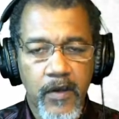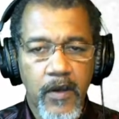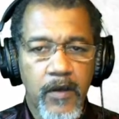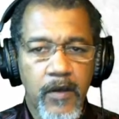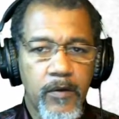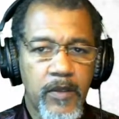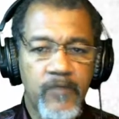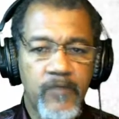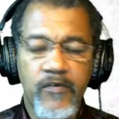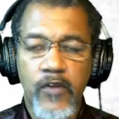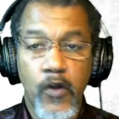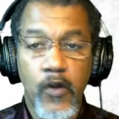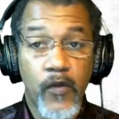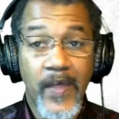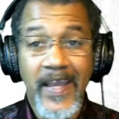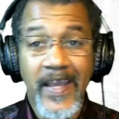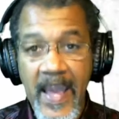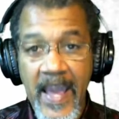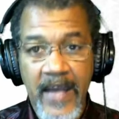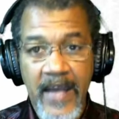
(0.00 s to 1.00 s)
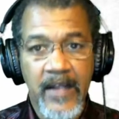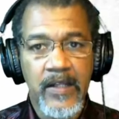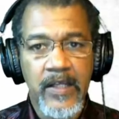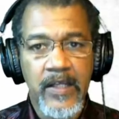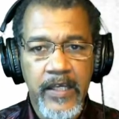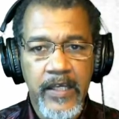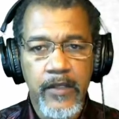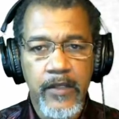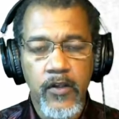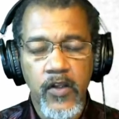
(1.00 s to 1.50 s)
even though they can't
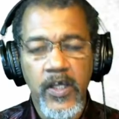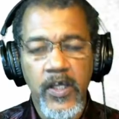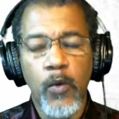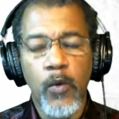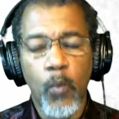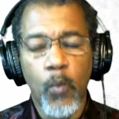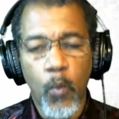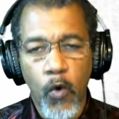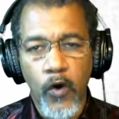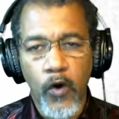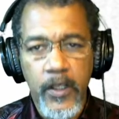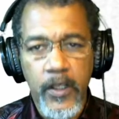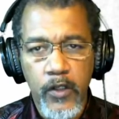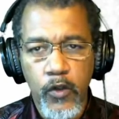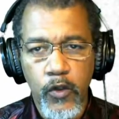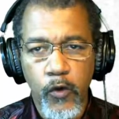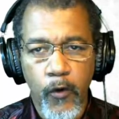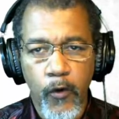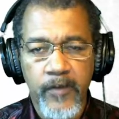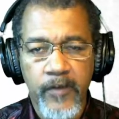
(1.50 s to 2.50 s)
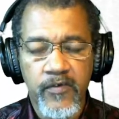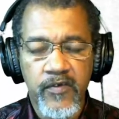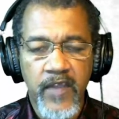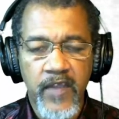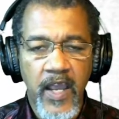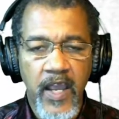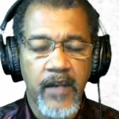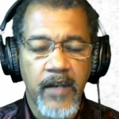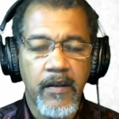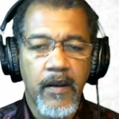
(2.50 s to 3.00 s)
legally work in New York
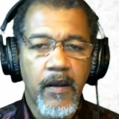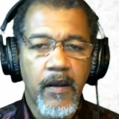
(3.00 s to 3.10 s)
State.